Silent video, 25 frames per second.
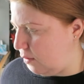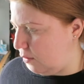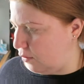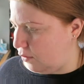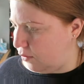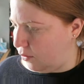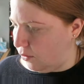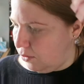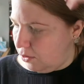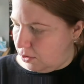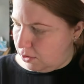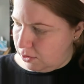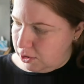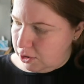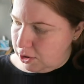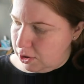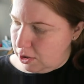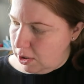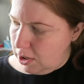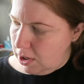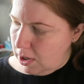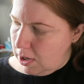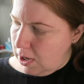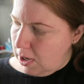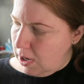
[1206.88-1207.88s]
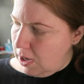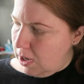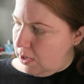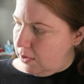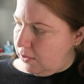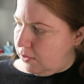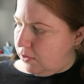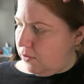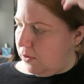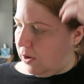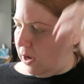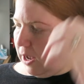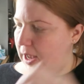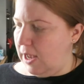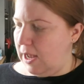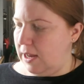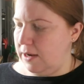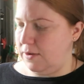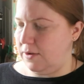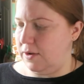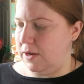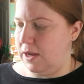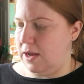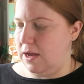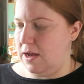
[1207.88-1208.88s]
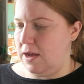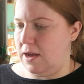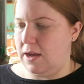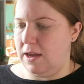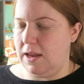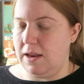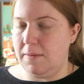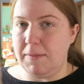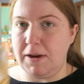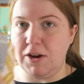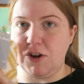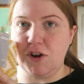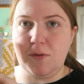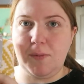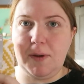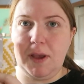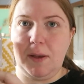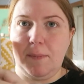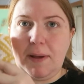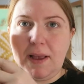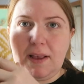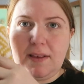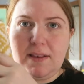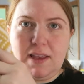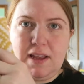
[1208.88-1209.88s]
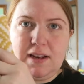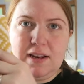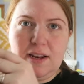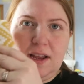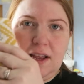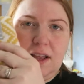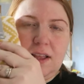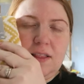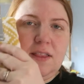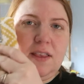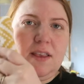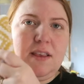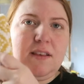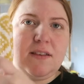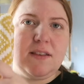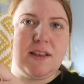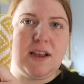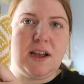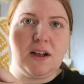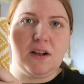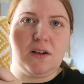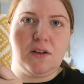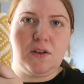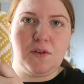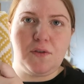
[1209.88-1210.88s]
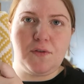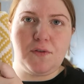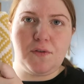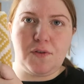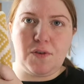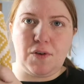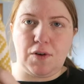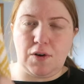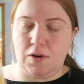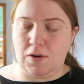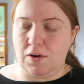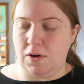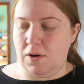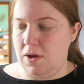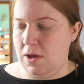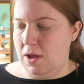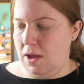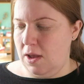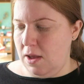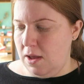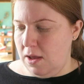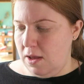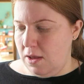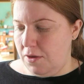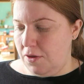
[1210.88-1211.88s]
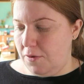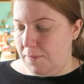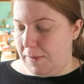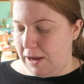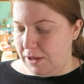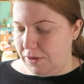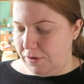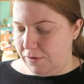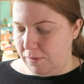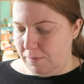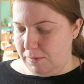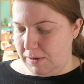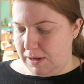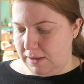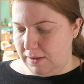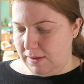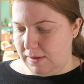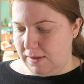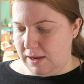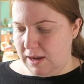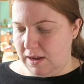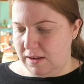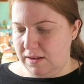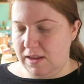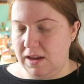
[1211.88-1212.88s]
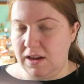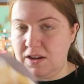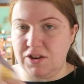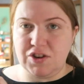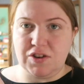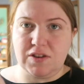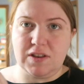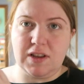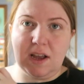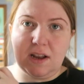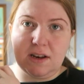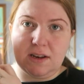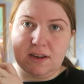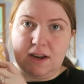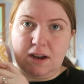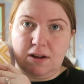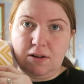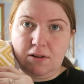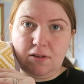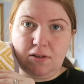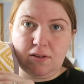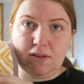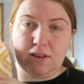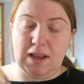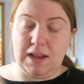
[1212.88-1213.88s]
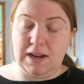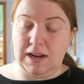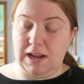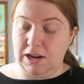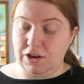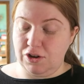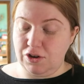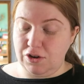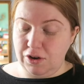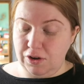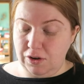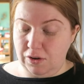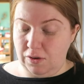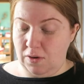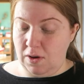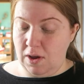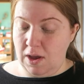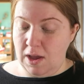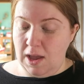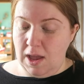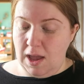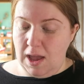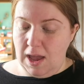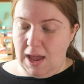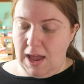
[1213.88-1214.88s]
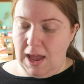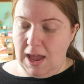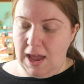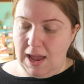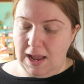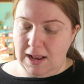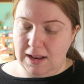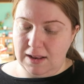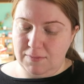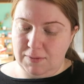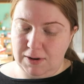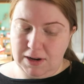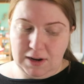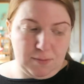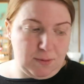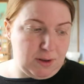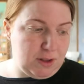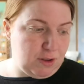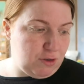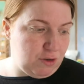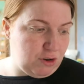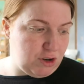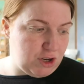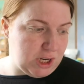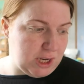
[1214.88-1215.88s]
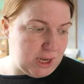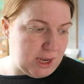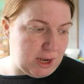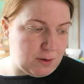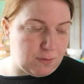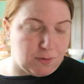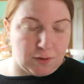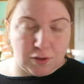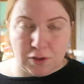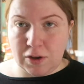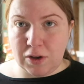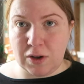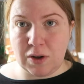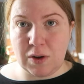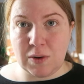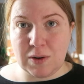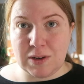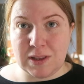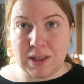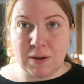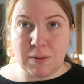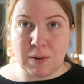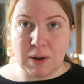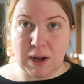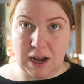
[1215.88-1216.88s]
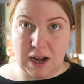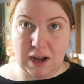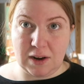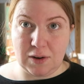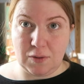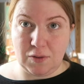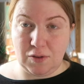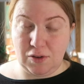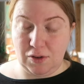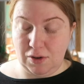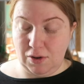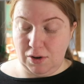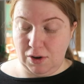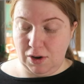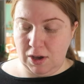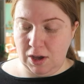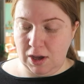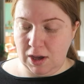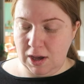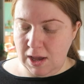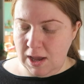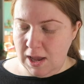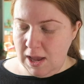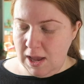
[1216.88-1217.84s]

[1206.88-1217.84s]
also got... So I had in my shopping basket, I had these towels for the bathroom down the stairs. They are just hand towels, and I had two. And when I went to check out for the coat, they were out of stock.